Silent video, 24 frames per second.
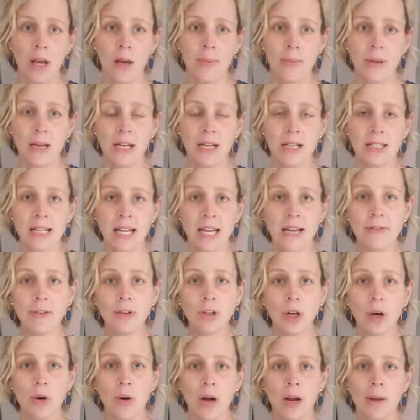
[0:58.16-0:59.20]
because even
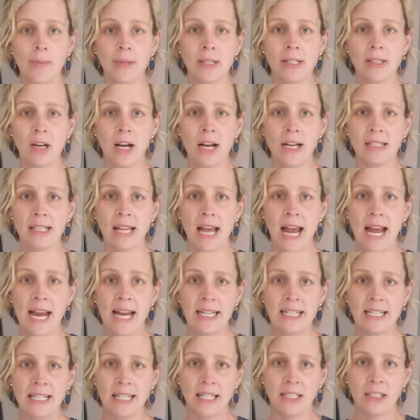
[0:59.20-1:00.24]
though I'm a size
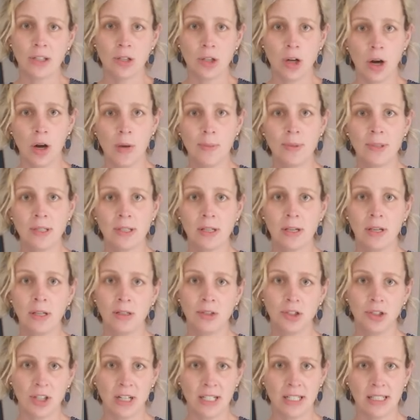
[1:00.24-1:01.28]
8 in tops,
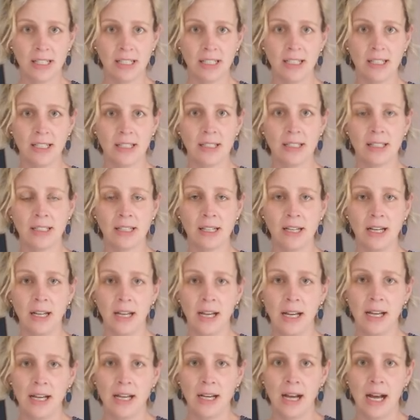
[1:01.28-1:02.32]
dresses,
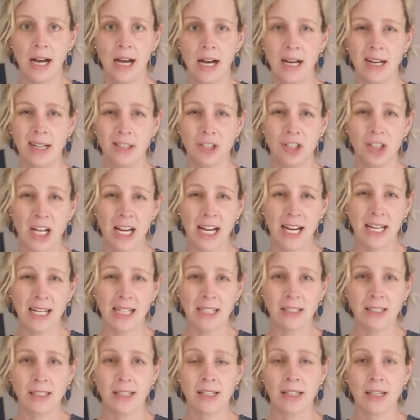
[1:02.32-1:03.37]

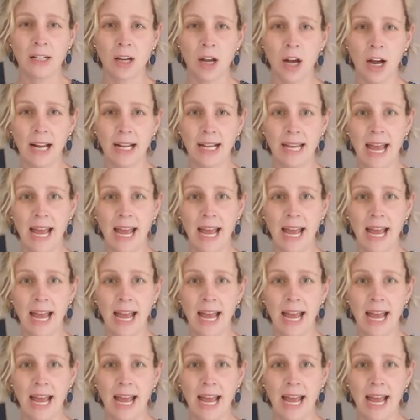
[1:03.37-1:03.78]
jeans, I